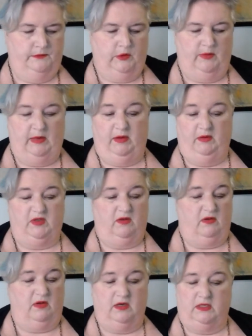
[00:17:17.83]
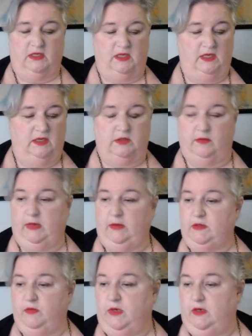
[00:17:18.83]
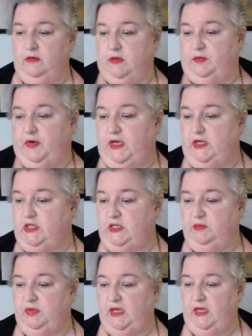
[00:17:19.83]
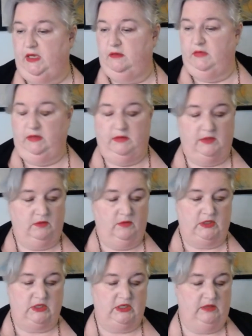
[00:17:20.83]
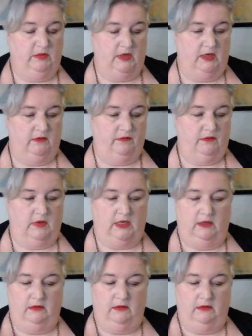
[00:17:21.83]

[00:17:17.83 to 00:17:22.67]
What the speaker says: Or maybe it was garage sales, or maybe it's what the price she paid. Maybe it's what she bought it for.